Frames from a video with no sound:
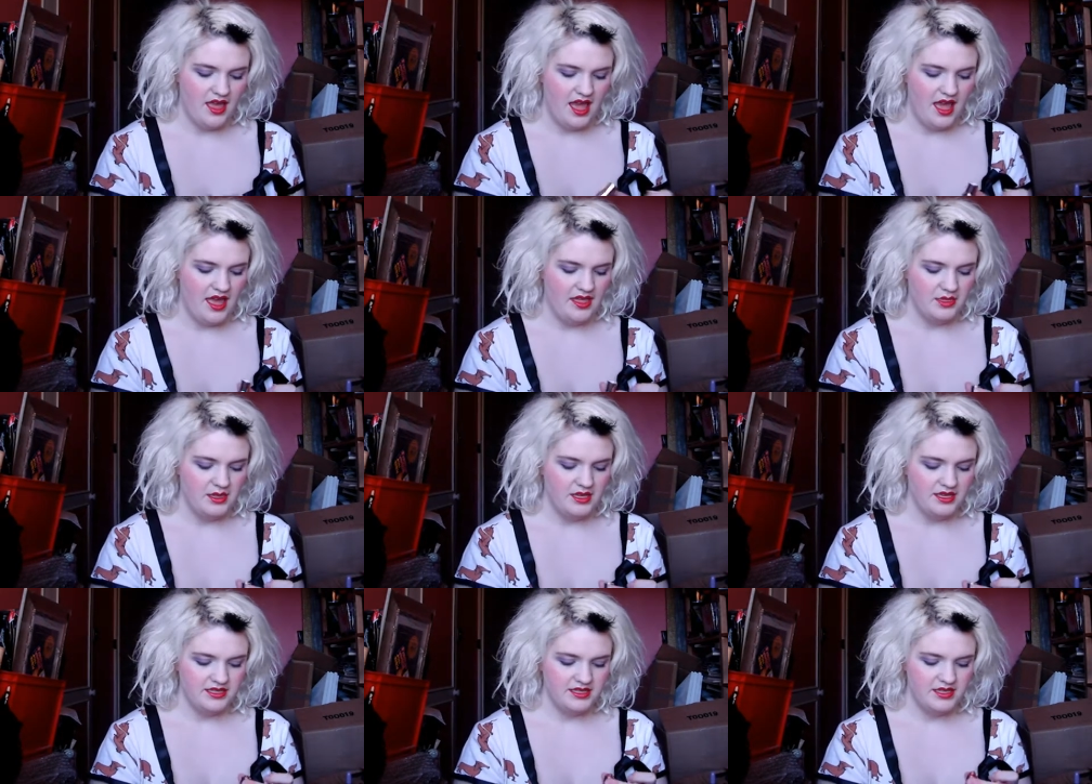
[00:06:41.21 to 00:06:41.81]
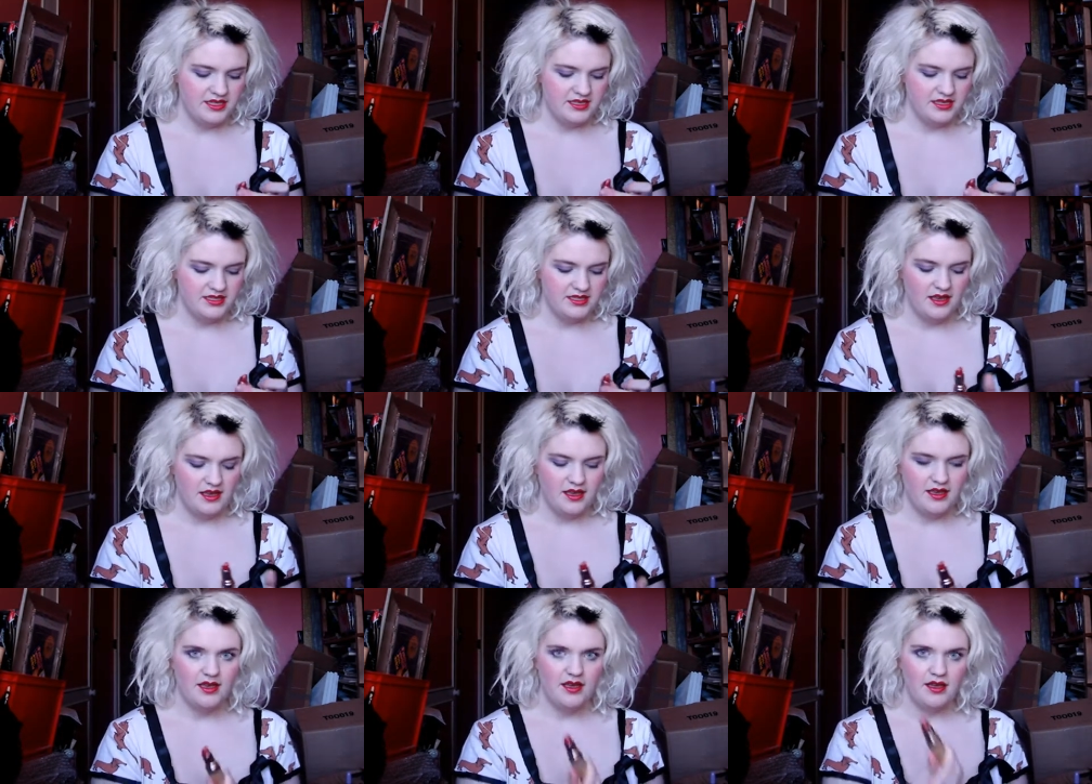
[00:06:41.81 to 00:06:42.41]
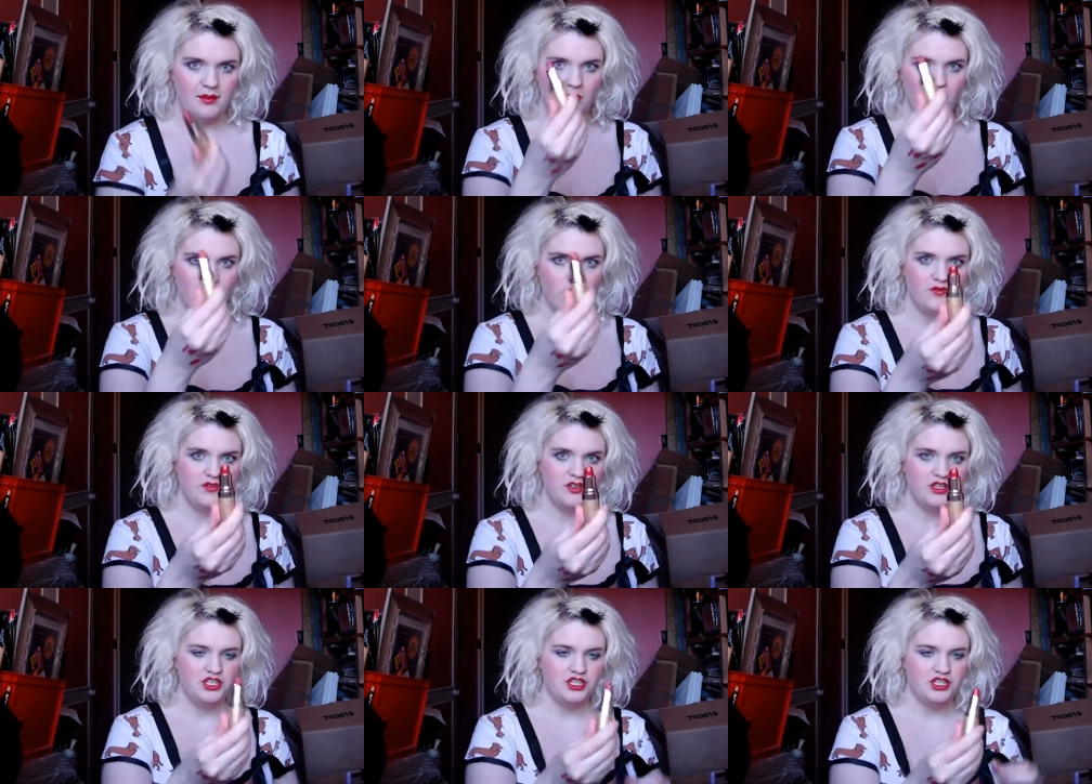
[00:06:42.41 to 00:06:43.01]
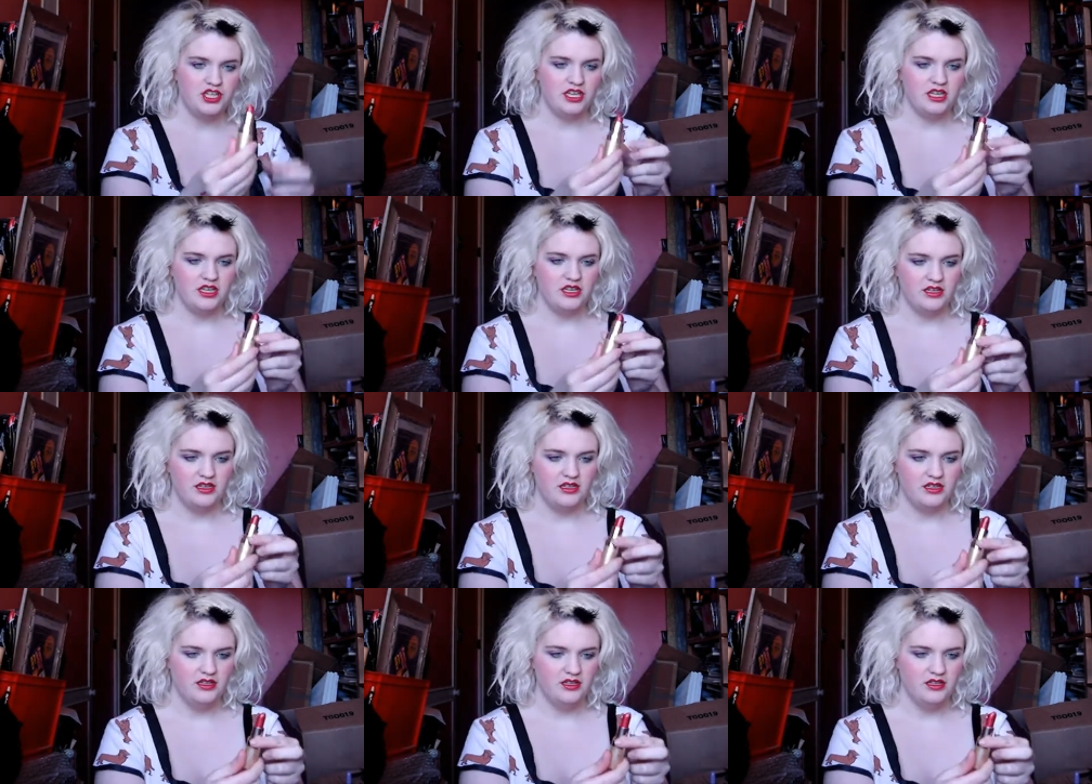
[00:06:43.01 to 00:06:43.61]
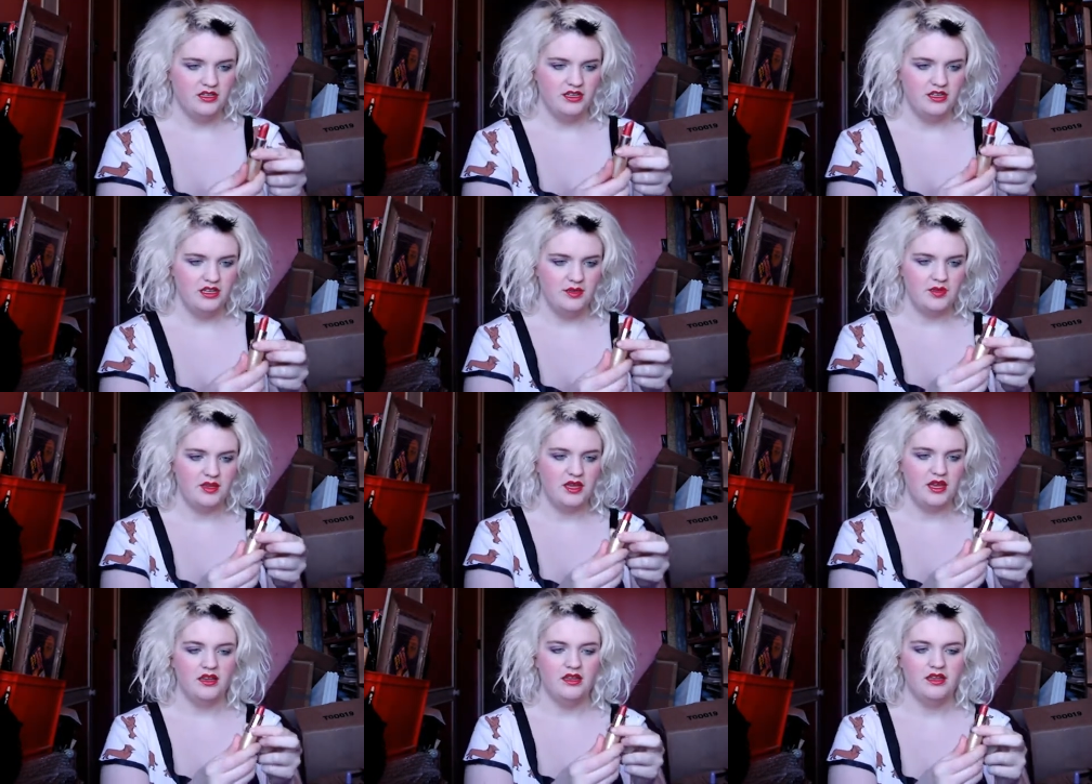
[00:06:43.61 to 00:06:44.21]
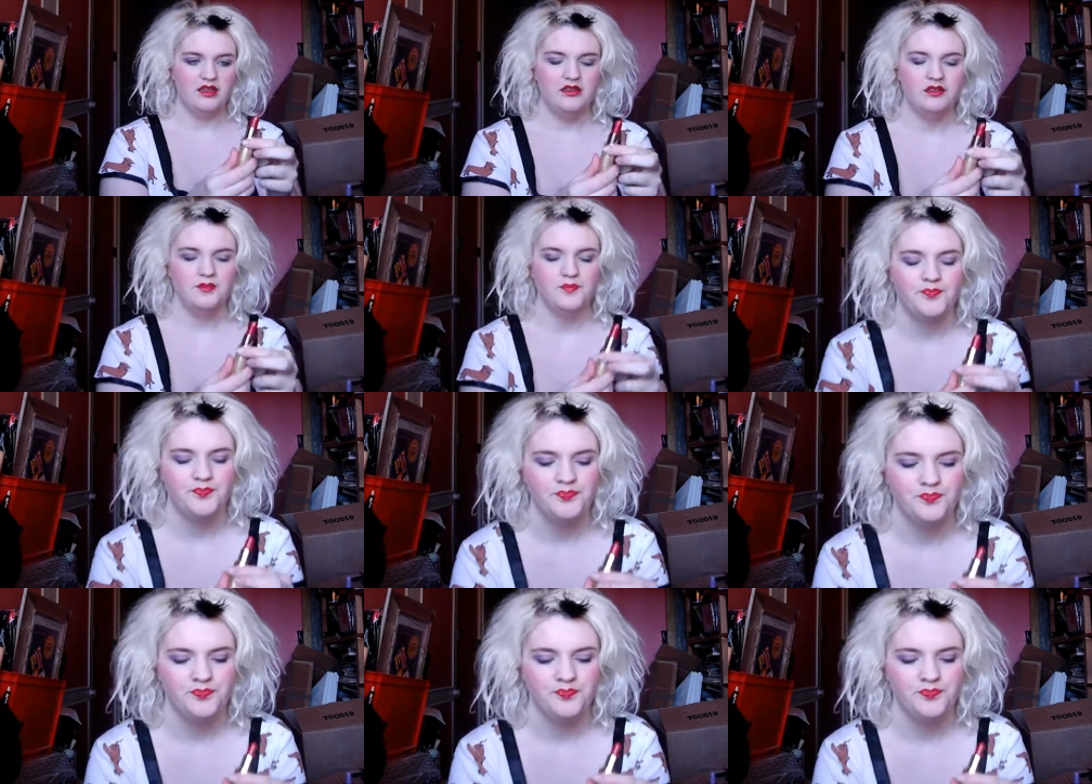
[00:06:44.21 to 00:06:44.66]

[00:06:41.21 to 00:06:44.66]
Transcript: and this is more of a sheer lip colour.